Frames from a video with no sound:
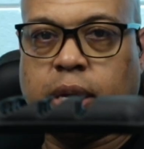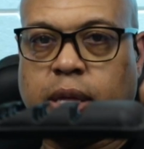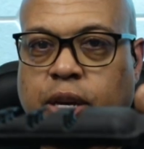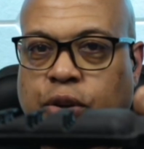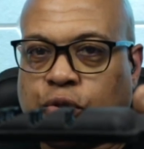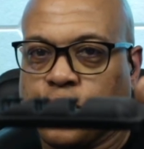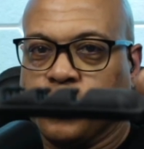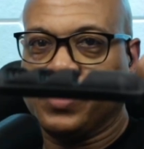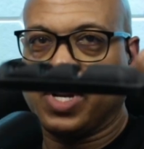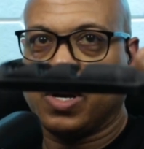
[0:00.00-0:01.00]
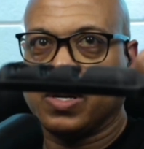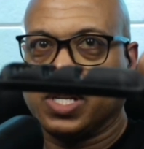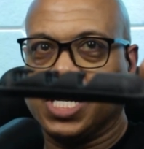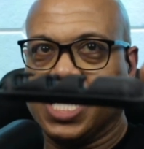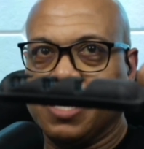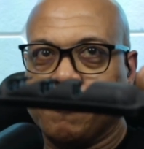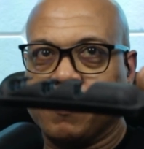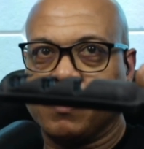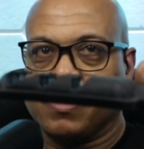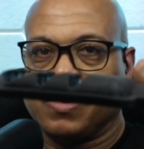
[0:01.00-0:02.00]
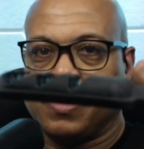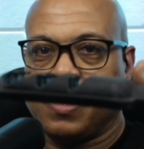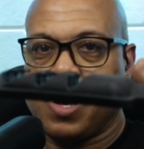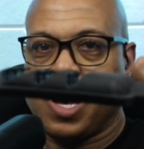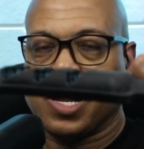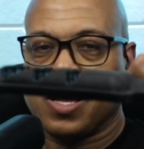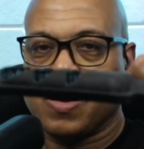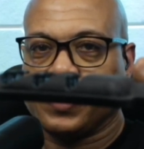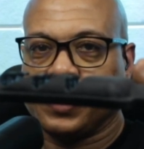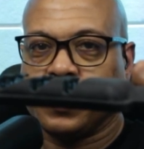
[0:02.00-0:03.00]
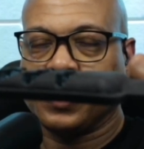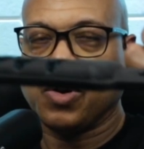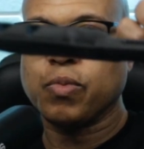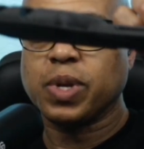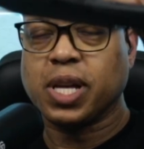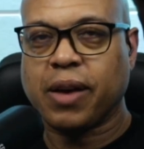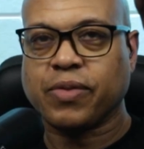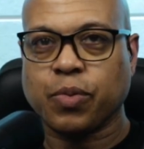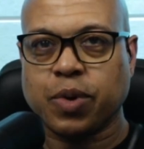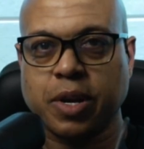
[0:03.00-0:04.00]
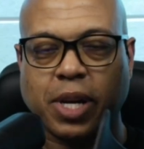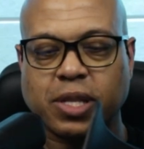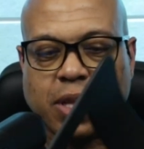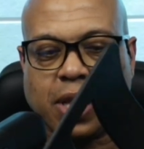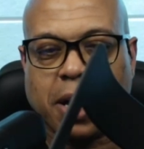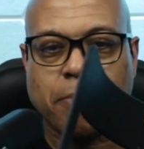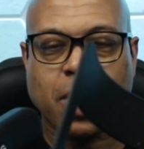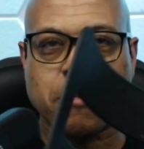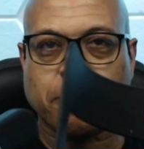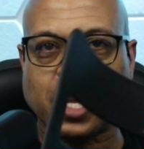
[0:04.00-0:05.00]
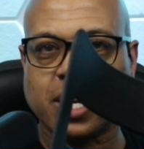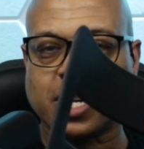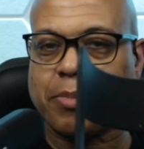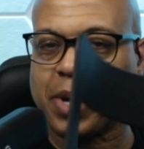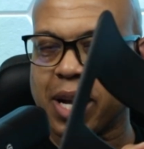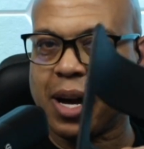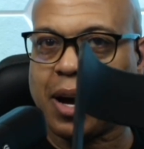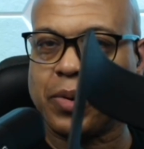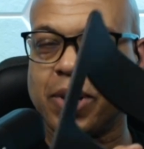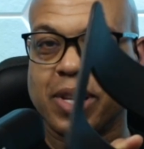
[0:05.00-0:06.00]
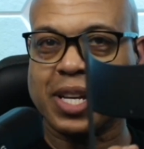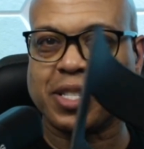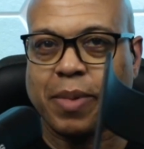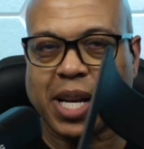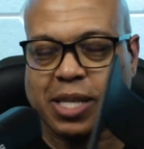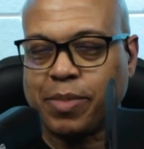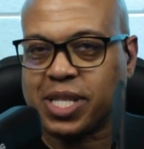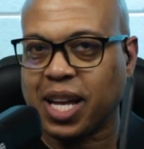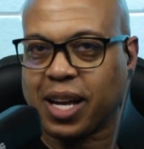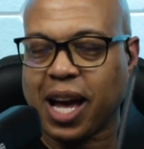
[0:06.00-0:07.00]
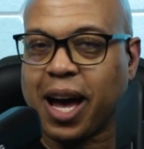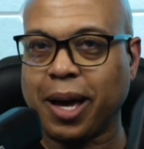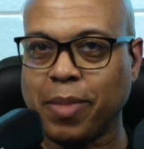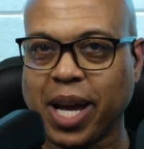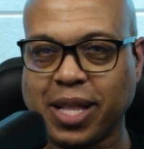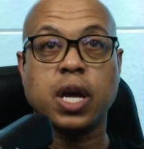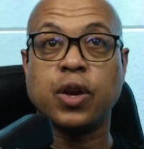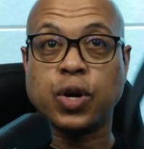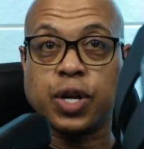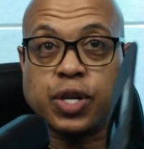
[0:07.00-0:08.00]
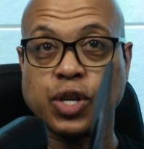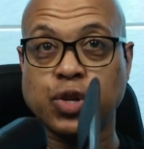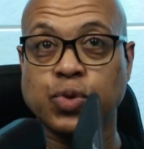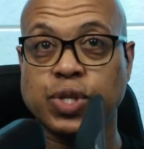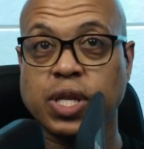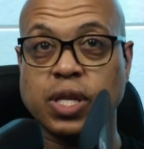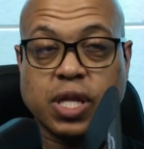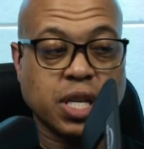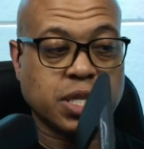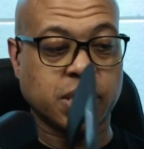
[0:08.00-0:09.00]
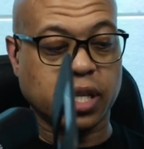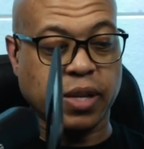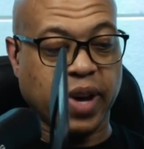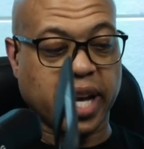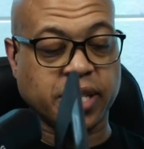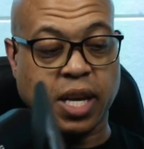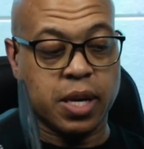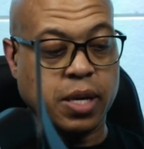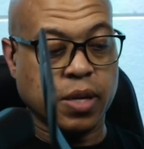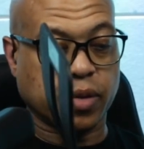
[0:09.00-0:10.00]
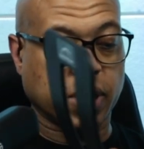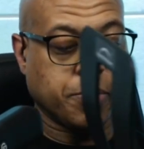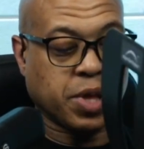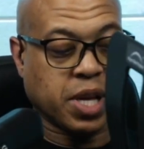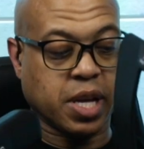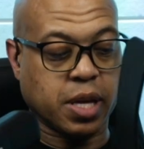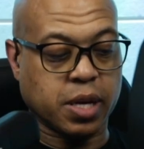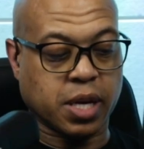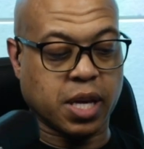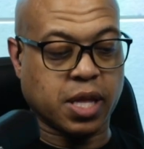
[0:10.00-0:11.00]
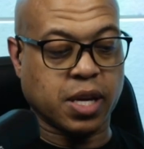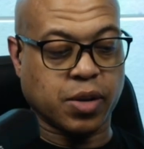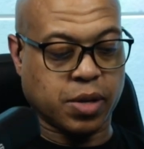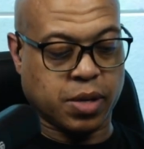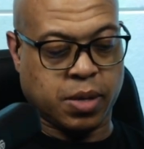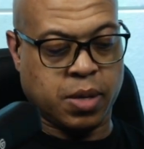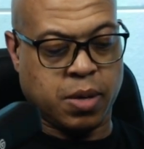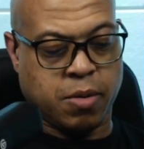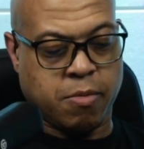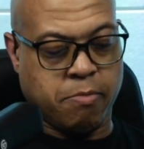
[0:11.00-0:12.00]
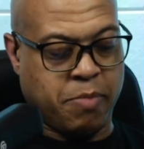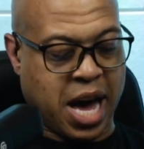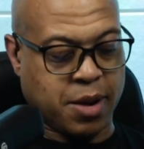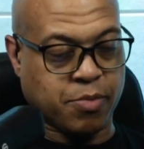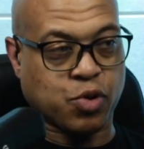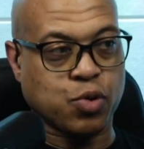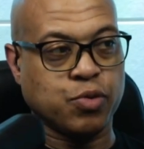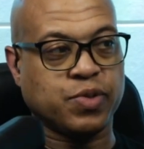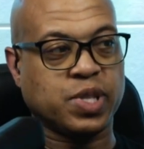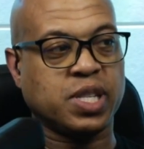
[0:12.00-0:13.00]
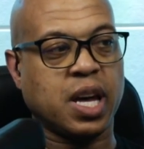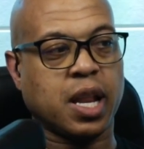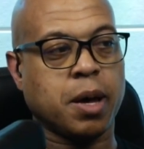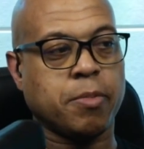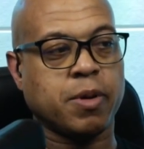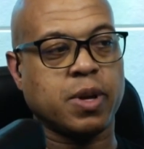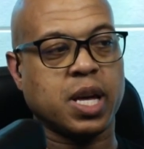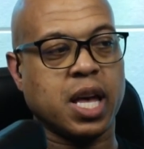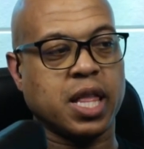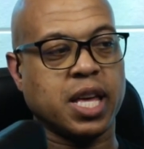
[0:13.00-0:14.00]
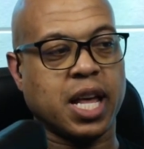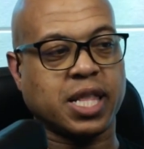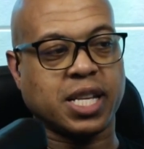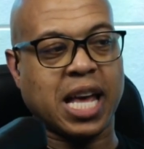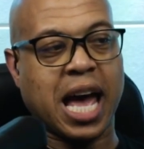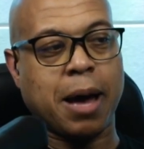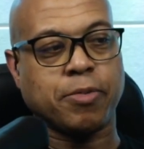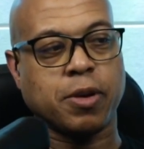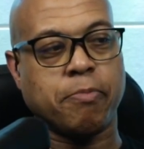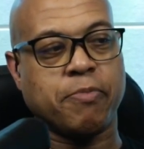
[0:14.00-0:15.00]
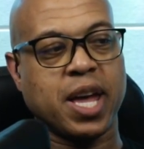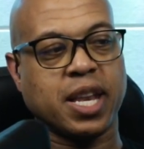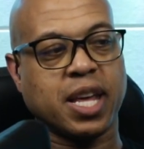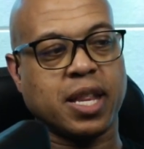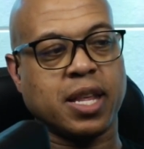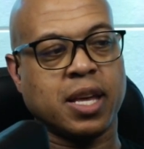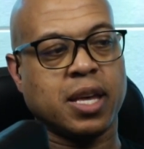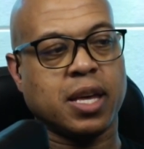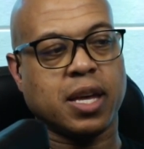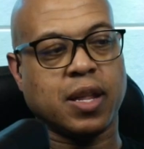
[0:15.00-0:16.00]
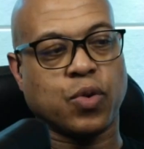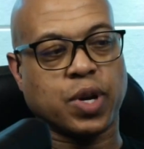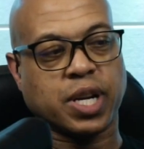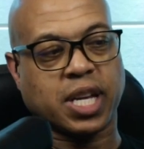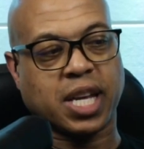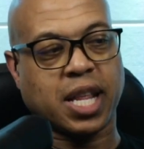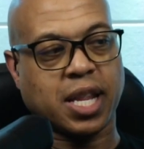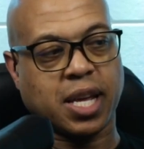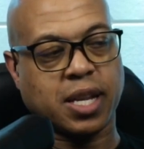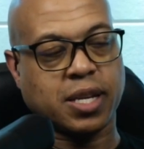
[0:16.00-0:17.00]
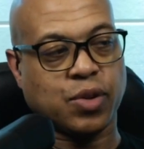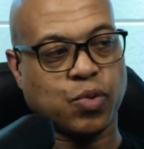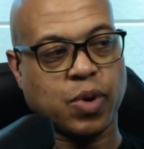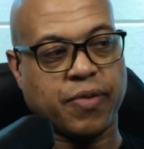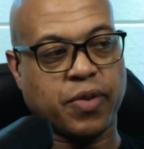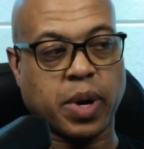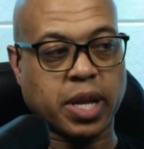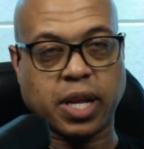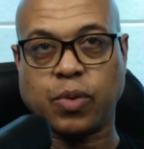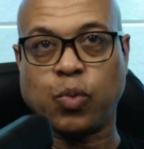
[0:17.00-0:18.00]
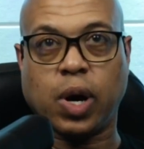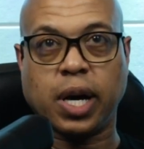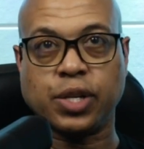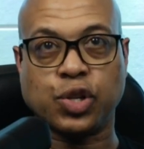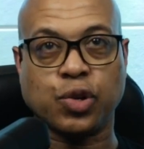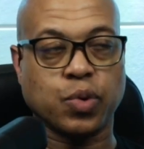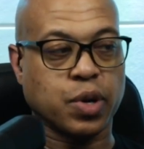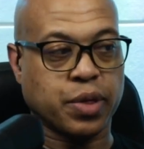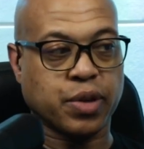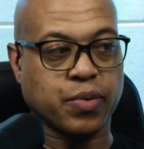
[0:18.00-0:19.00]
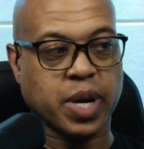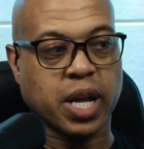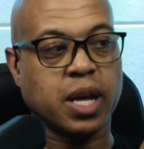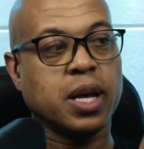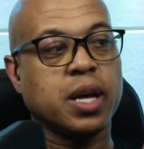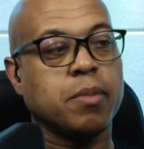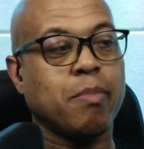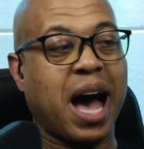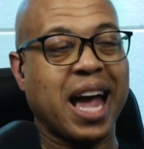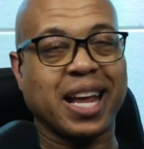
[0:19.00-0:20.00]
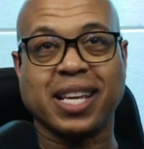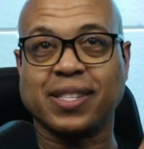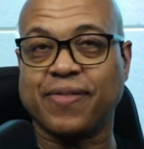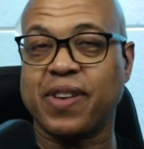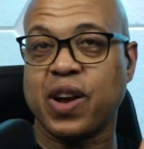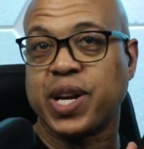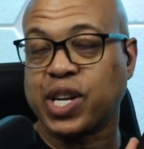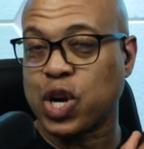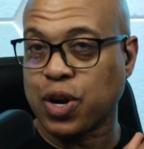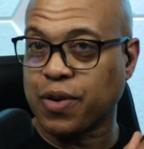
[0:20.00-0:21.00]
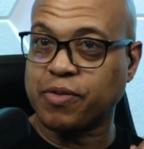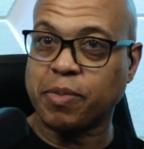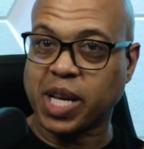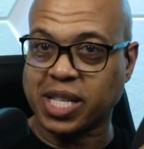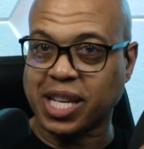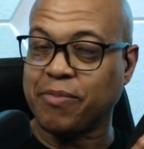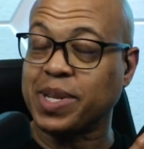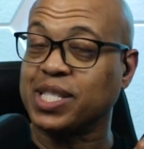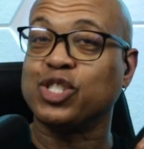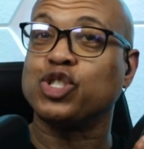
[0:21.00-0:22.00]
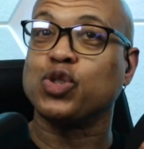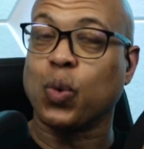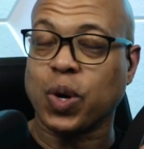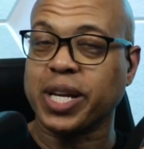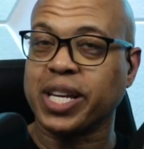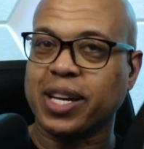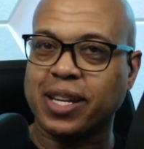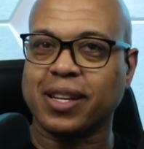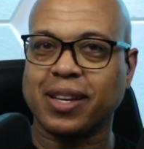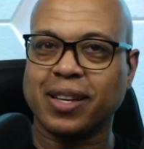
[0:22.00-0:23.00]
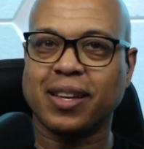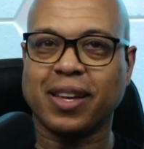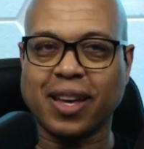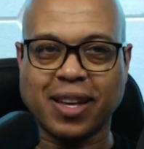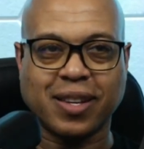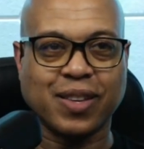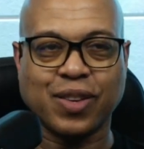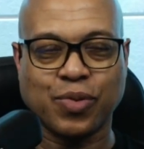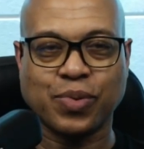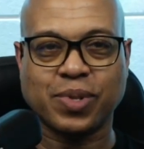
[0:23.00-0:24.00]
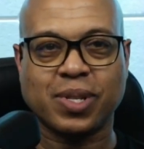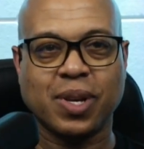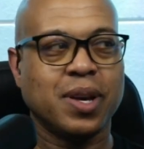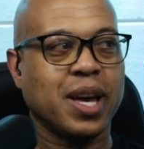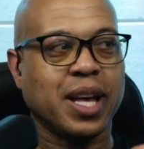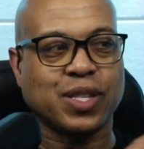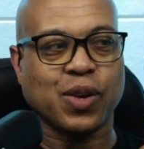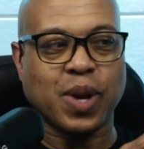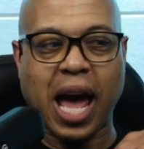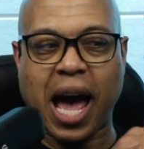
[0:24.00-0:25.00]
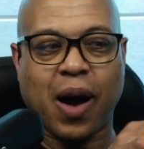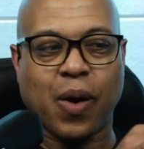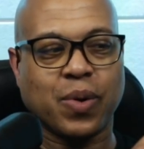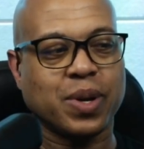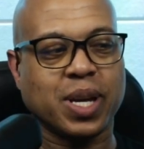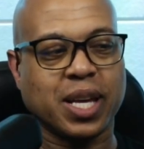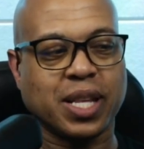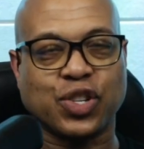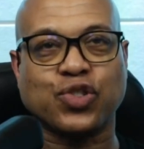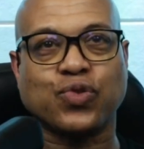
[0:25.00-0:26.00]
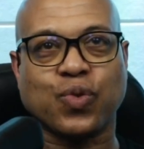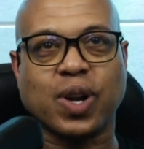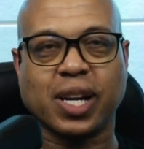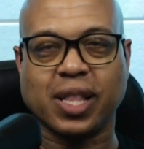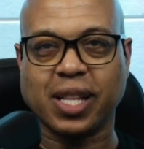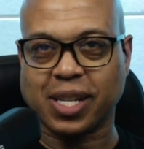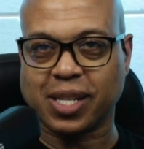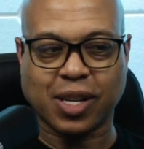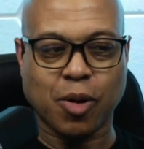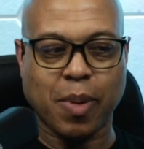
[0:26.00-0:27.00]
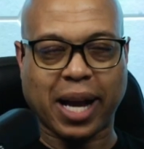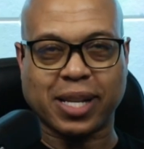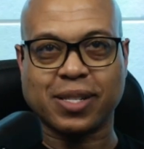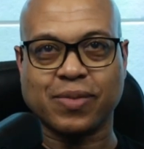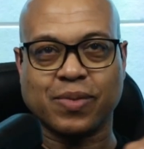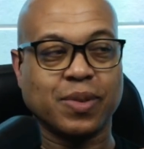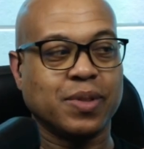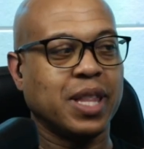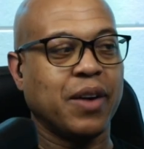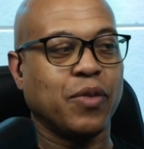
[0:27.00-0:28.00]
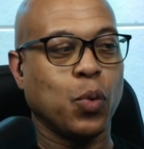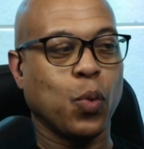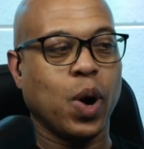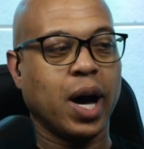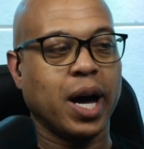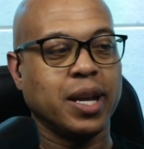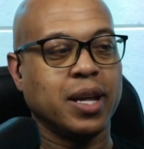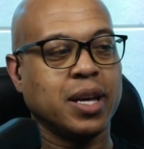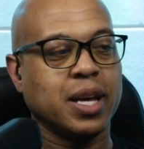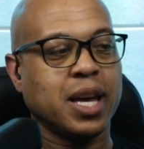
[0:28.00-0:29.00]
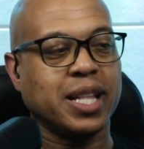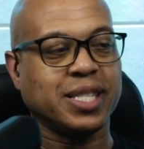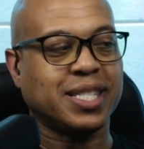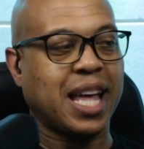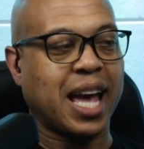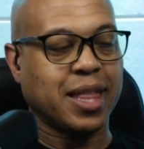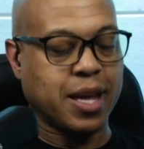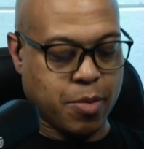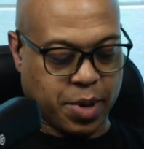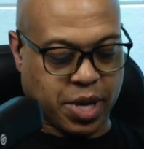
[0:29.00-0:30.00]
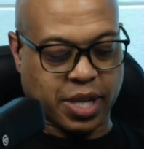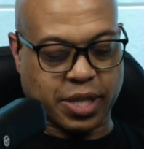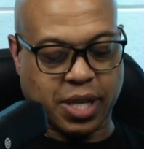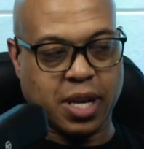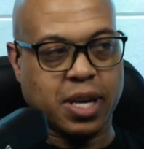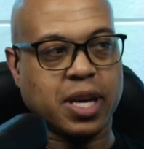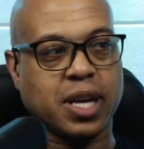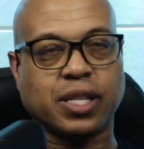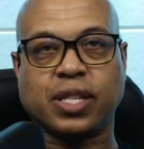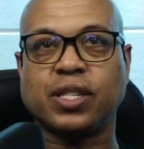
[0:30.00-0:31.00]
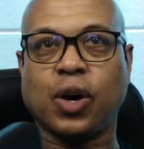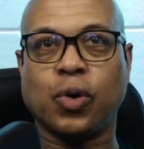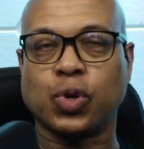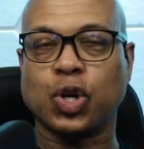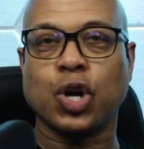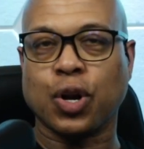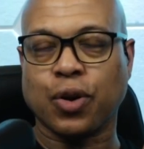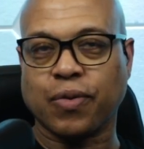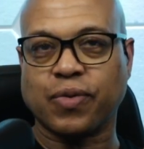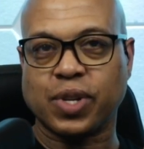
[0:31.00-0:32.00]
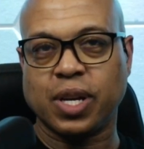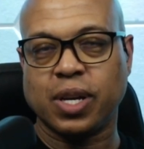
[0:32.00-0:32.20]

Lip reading: The grooves are deep on here, so you don't really have to worry about the lumbar plate coming out unless you make the mistake I made. In order to use this device, you simply get the bottom groove set up, and then at the top you bend it in order to get it into, if you want it in 1, 2, or 3. Mine is very curved because I've been storing it in use, and so now it is struggling to go back to level 1 and stay there because it's so curved.